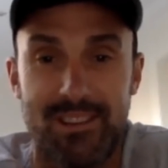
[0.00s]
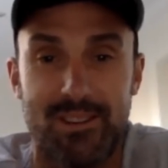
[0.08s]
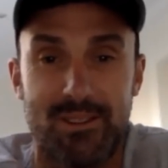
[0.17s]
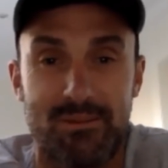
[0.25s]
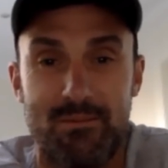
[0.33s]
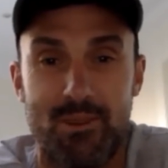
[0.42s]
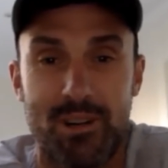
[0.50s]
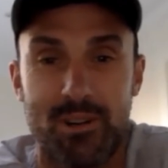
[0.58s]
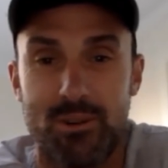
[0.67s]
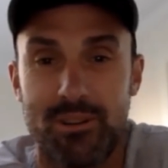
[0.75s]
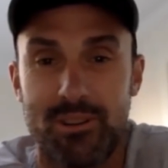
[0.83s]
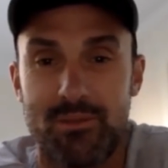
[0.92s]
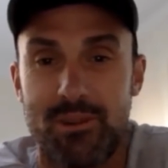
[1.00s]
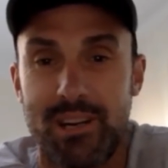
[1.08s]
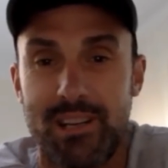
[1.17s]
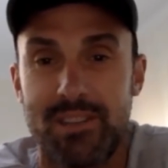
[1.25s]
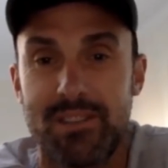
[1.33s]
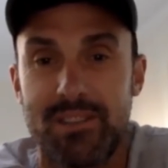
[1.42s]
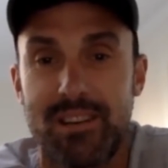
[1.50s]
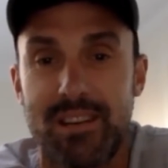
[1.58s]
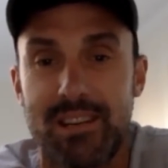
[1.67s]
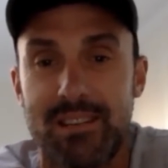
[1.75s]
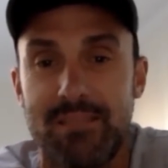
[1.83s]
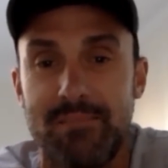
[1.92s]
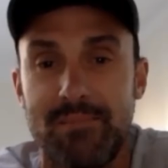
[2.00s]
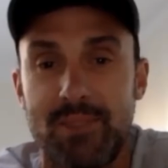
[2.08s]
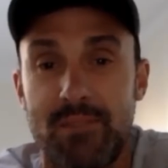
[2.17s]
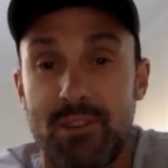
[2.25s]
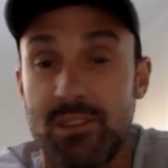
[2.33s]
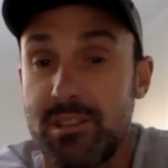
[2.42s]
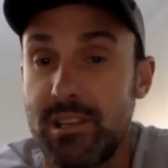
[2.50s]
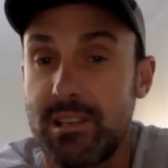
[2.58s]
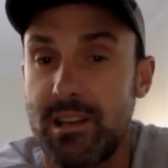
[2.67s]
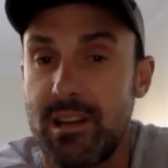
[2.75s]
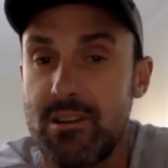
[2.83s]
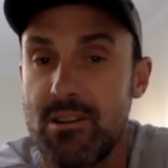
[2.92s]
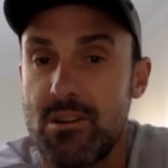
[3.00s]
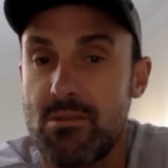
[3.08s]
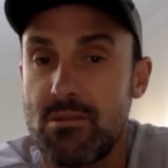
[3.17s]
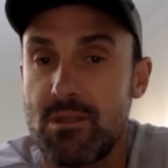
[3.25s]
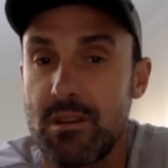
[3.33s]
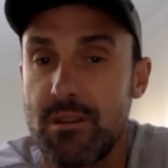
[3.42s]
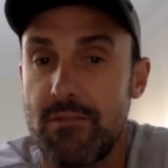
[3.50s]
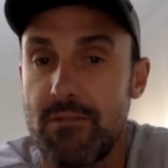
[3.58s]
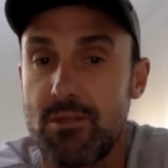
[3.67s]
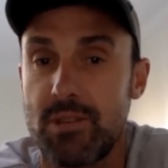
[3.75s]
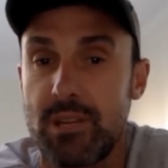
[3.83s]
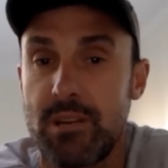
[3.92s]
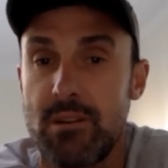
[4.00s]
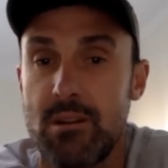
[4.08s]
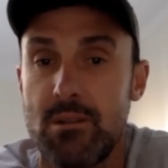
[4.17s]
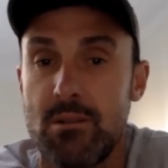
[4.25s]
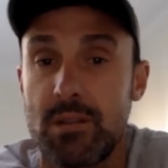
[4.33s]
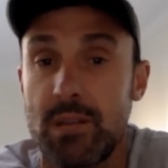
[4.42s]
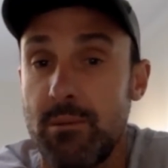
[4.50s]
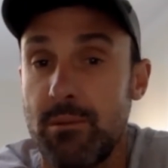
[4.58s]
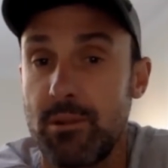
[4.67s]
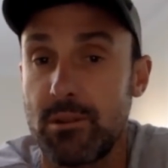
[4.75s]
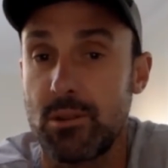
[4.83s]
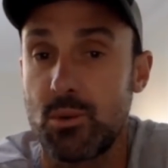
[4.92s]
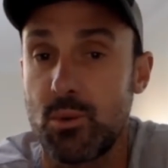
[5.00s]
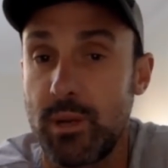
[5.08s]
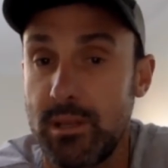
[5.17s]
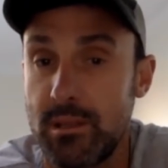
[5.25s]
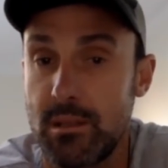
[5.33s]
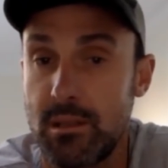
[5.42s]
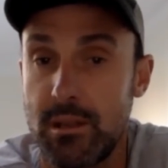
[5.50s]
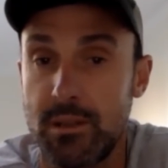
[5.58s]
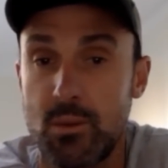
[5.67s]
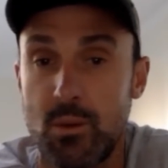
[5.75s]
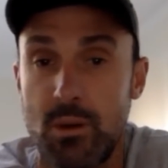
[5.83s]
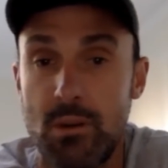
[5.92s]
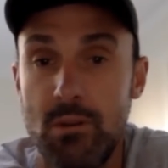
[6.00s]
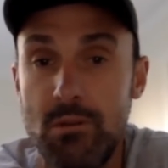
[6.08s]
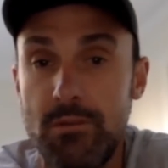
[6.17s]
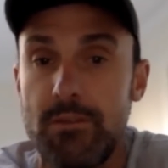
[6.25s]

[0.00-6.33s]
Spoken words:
So my daughters range, I've got a 16-year-old, a 14-year-old, and we've got twins that are 12.